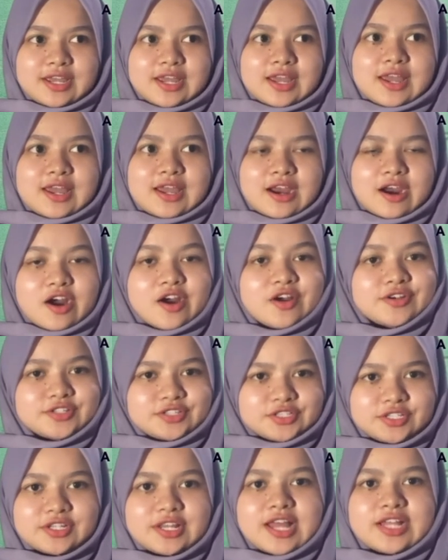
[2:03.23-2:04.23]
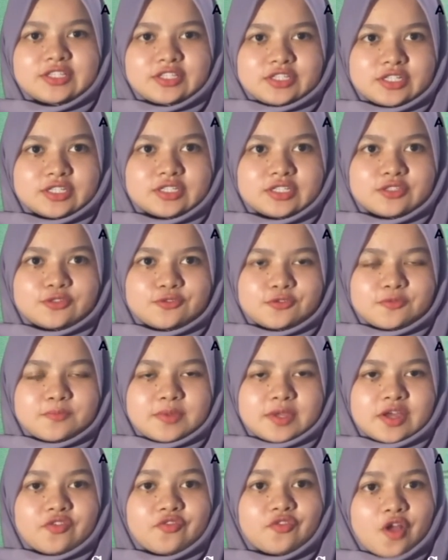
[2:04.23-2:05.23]
are selected to be a
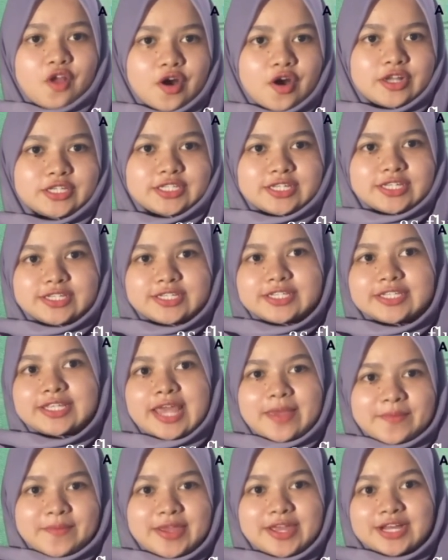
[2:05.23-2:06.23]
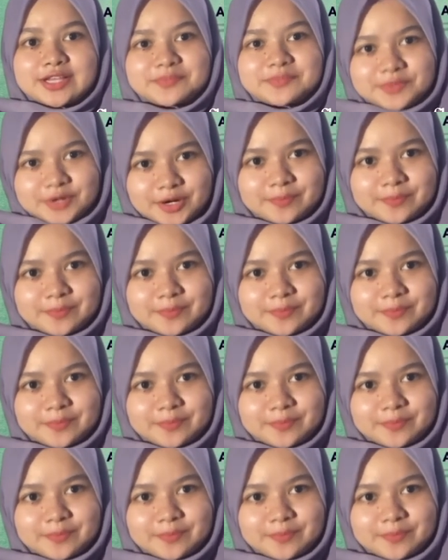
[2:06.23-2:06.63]
fluorescence chemical props.